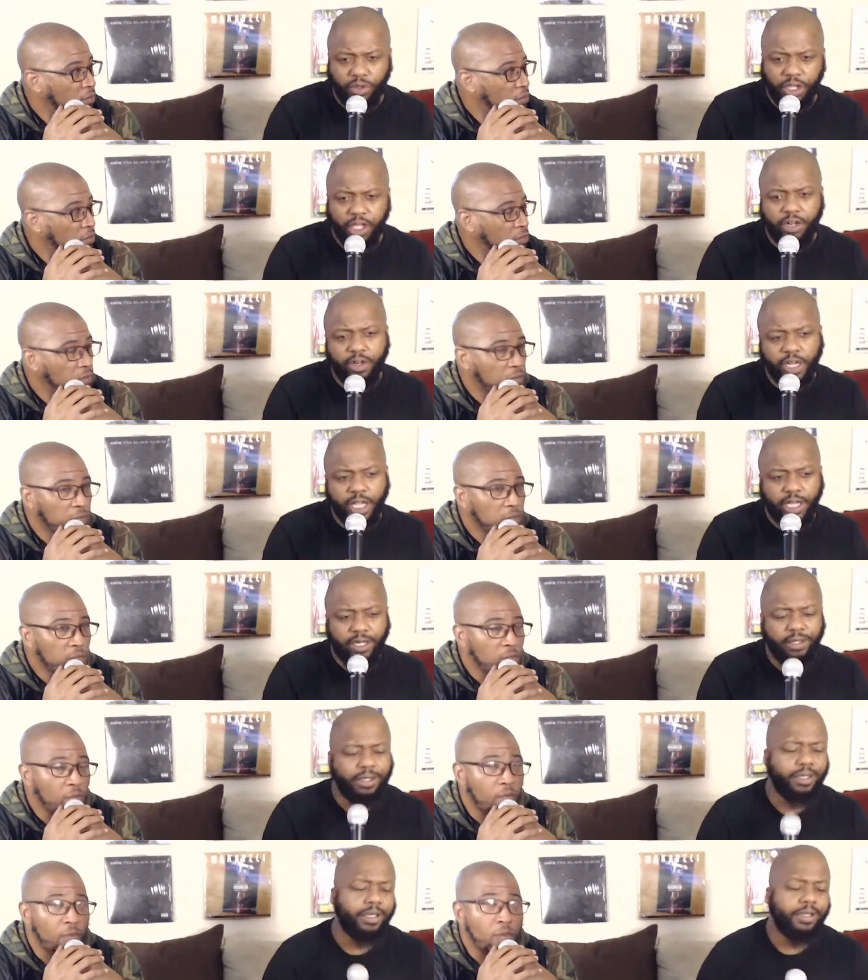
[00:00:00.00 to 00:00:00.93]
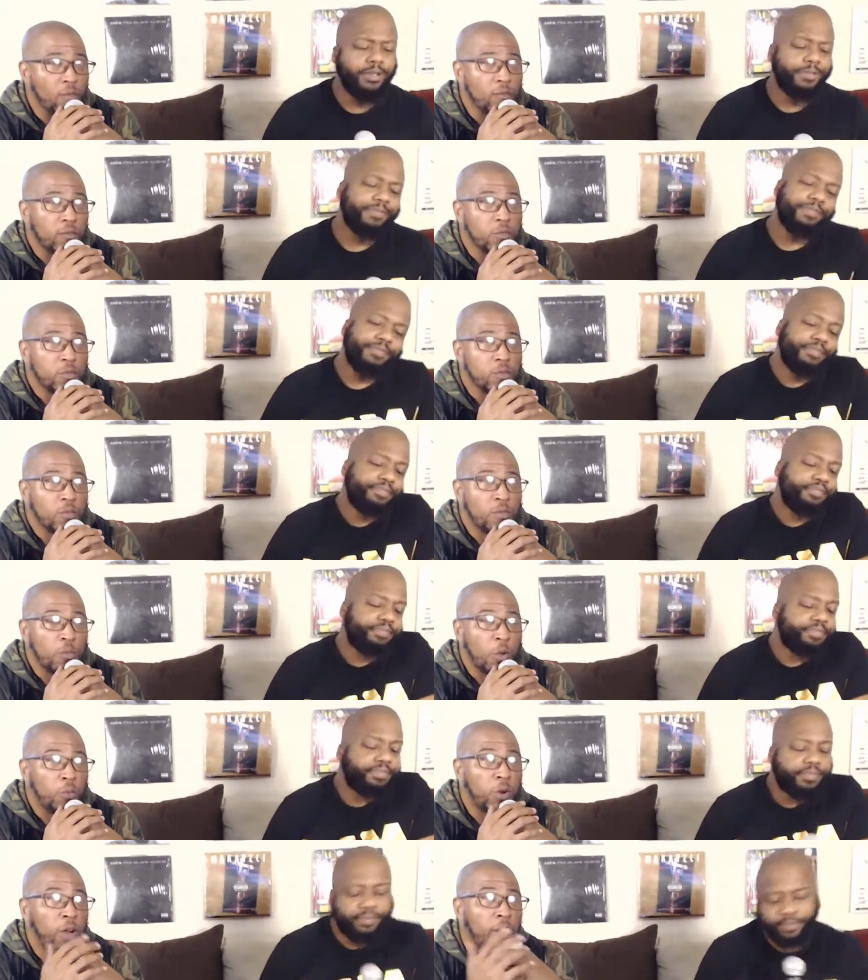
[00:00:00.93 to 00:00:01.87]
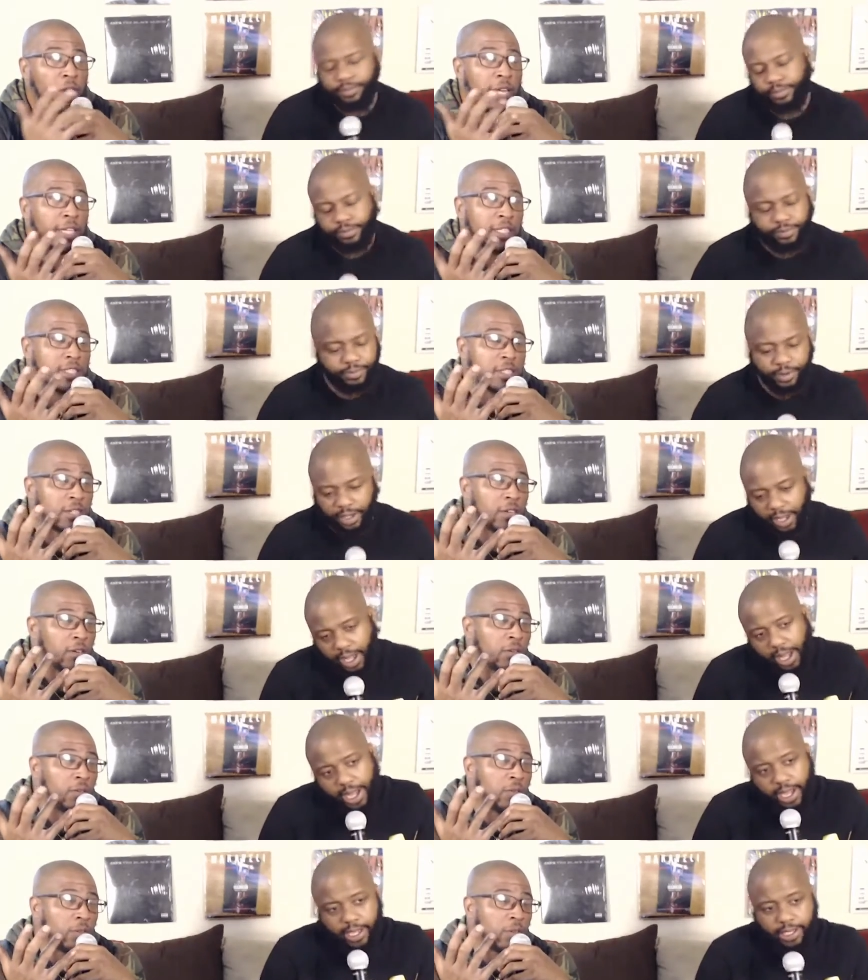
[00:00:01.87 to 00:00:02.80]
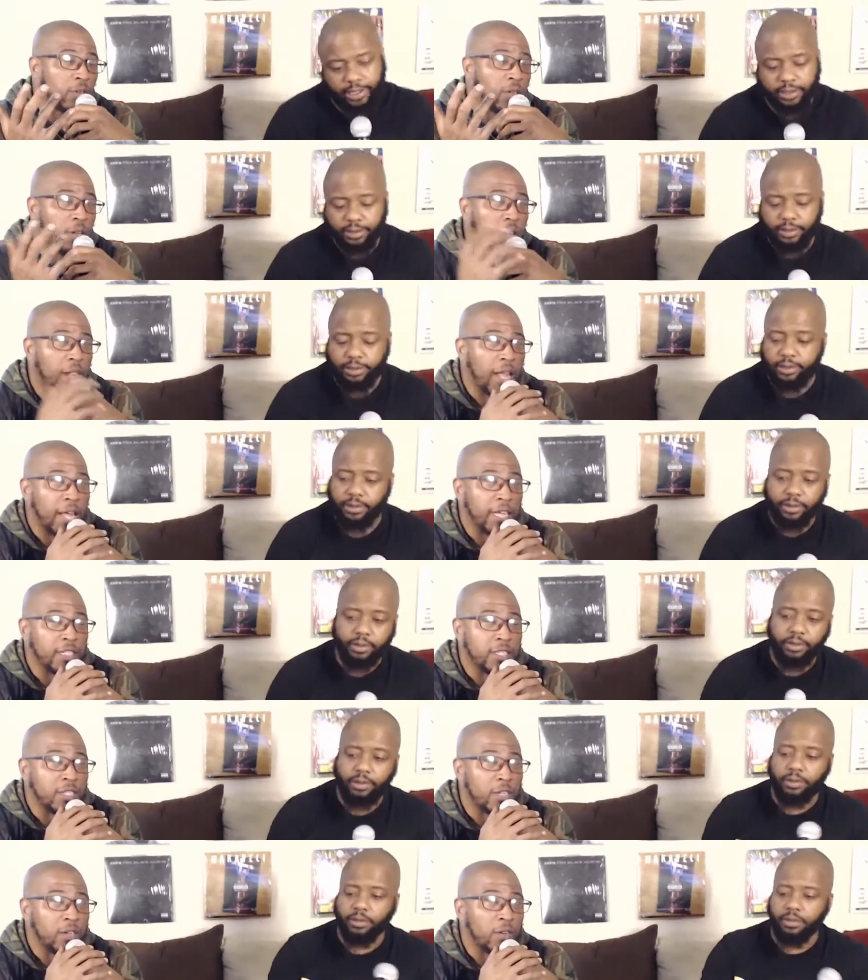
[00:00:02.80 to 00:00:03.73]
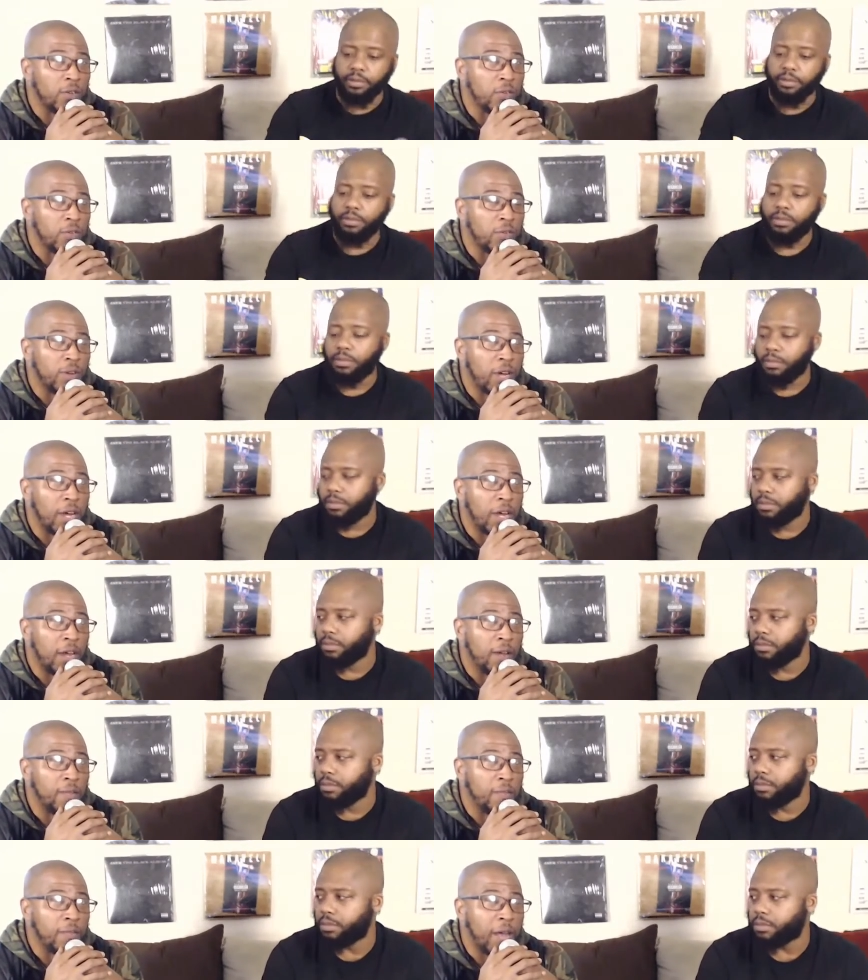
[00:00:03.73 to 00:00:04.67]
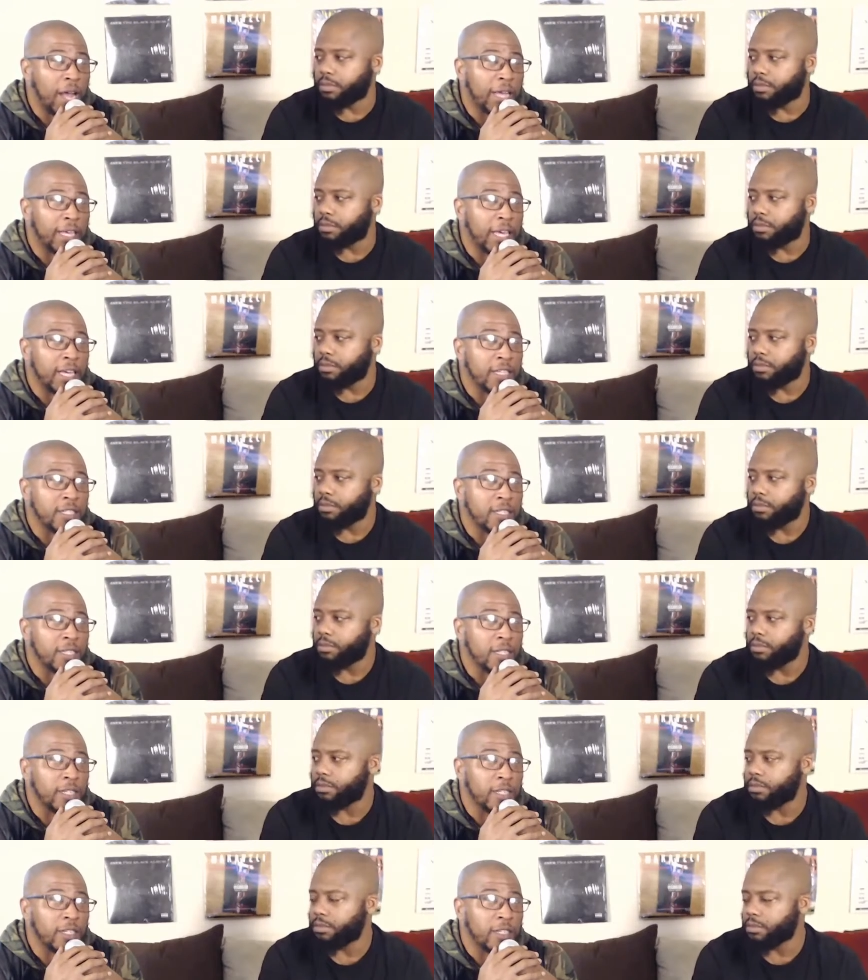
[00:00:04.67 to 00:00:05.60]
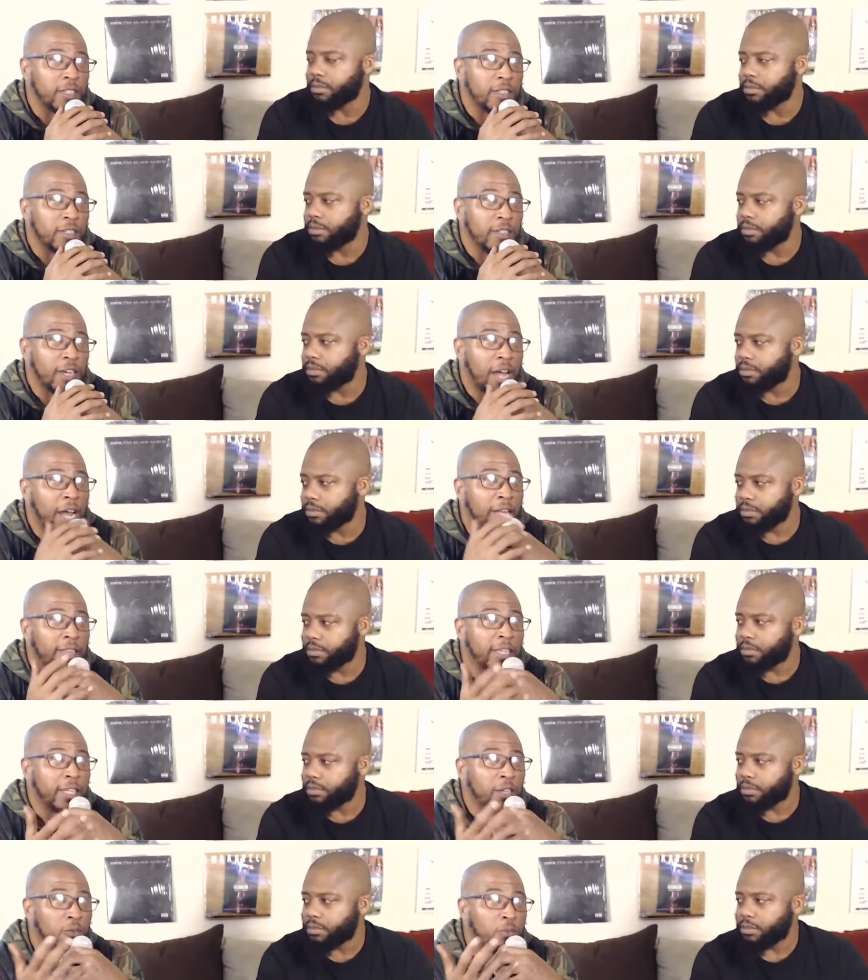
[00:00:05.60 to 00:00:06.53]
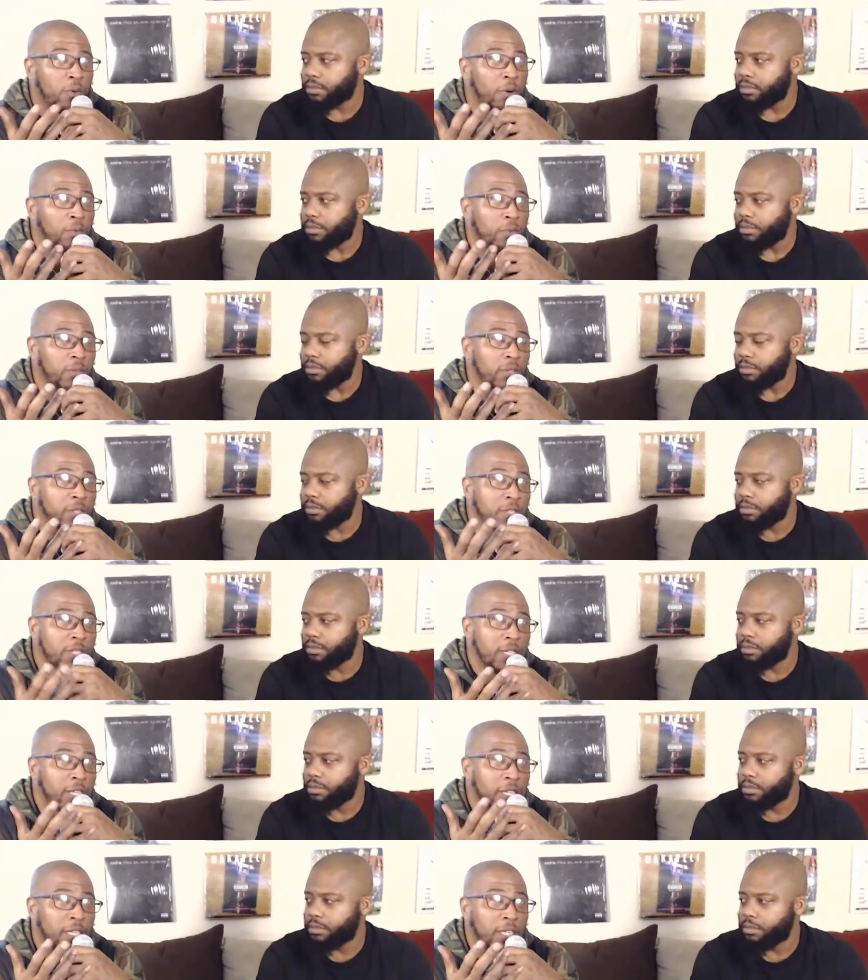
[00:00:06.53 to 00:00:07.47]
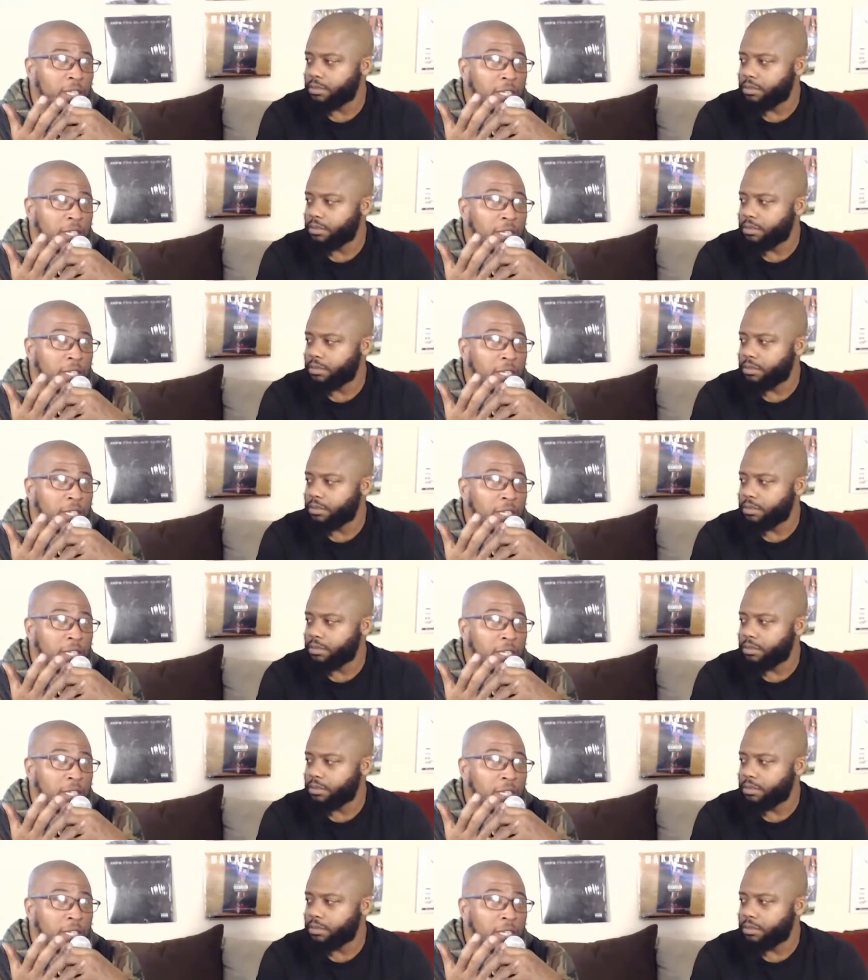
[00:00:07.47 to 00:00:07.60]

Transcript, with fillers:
Speaker 1: the internet.
Speaker 2: Well, and so right. and so um I guess the I think what we're seeing